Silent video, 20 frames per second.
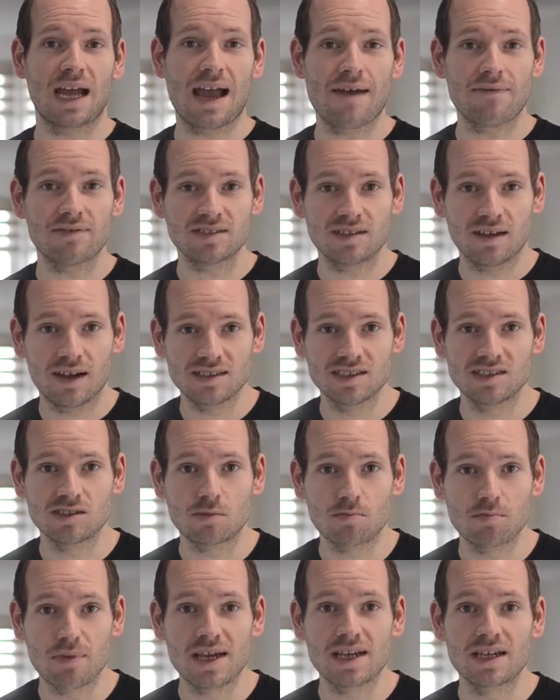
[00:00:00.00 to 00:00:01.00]
advertisers are
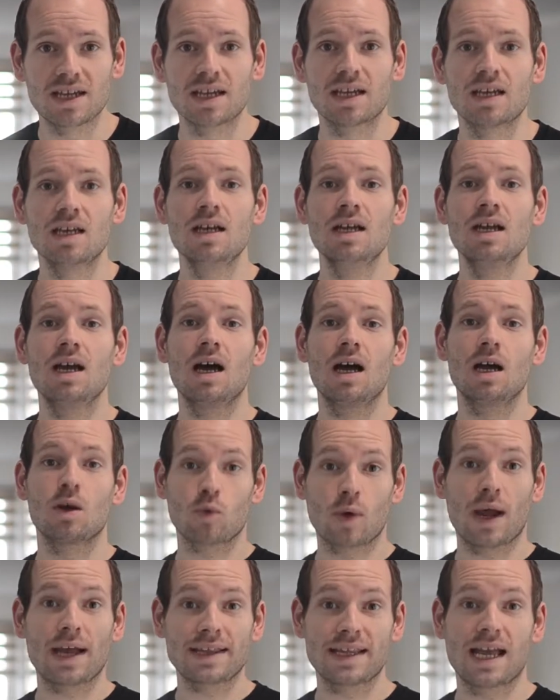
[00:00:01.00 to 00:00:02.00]
making uh,
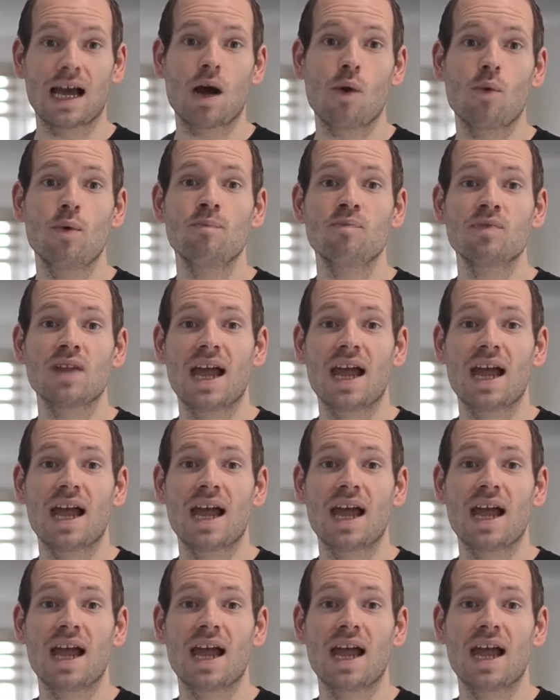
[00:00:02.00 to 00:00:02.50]
right now.